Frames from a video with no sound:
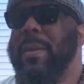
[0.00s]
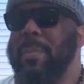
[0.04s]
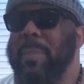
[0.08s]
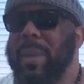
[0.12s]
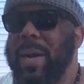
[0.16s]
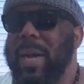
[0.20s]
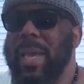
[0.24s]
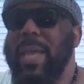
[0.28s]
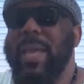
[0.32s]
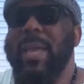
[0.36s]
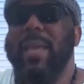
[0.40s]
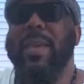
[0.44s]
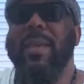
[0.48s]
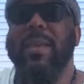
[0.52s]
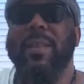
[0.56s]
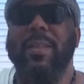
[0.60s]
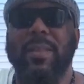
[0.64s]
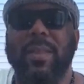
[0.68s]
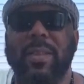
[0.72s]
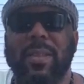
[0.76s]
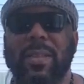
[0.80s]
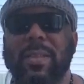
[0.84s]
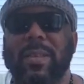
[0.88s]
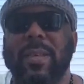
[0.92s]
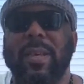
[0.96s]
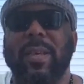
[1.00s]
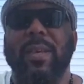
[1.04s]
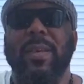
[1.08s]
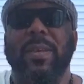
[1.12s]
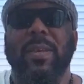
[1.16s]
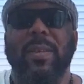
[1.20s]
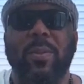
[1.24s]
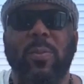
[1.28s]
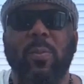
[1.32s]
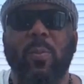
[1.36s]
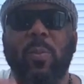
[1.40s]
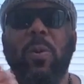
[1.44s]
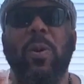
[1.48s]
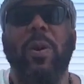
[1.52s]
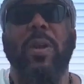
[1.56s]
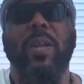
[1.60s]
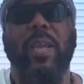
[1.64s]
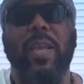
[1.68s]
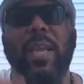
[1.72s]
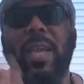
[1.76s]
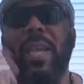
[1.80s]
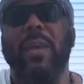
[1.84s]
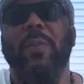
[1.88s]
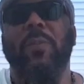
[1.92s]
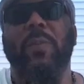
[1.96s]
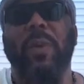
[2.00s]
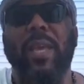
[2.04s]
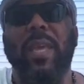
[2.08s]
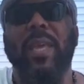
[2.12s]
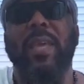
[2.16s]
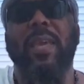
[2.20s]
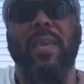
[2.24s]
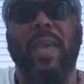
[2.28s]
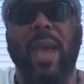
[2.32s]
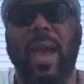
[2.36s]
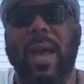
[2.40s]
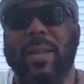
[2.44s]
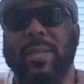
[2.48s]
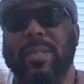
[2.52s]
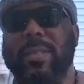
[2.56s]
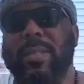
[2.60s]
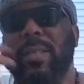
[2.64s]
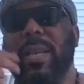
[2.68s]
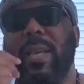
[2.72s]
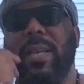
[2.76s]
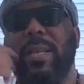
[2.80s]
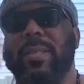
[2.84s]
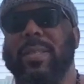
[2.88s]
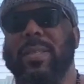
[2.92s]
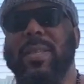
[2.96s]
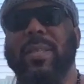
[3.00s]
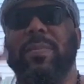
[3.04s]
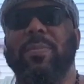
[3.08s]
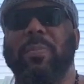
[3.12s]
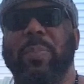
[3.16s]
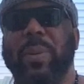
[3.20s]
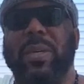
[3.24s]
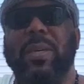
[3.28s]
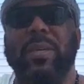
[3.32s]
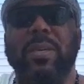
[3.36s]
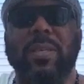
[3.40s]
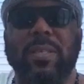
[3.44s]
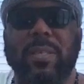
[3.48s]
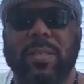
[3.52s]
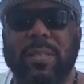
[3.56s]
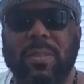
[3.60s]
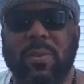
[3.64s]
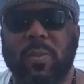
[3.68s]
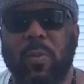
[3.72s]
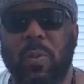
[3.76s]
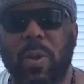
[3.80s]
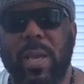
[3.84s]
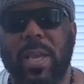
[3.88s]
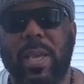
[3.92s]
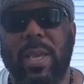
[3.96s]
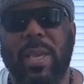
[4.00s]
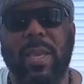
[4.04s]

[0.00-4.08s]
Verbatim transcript: but he can just you want to hear what he got to say just because of the way